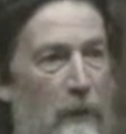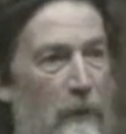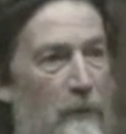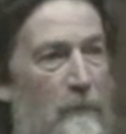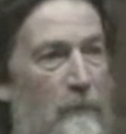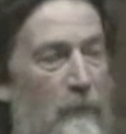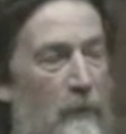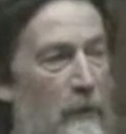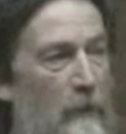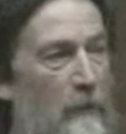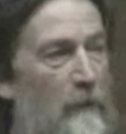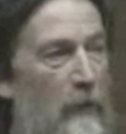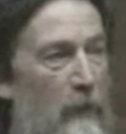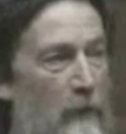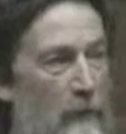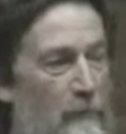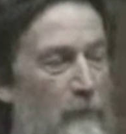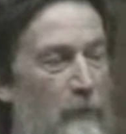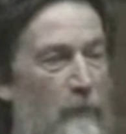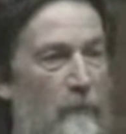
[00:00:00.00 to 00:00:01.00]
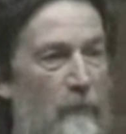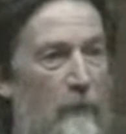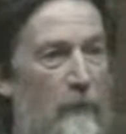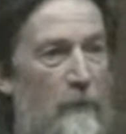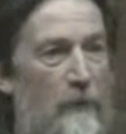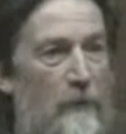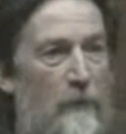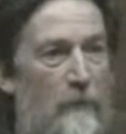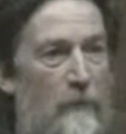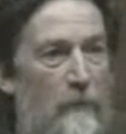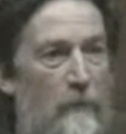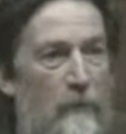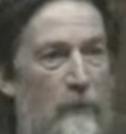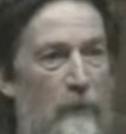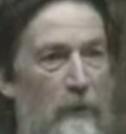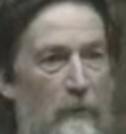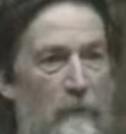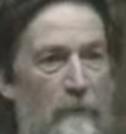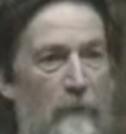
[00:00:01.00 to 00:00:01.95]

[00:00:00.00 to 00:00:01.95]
It's been a great privilege to be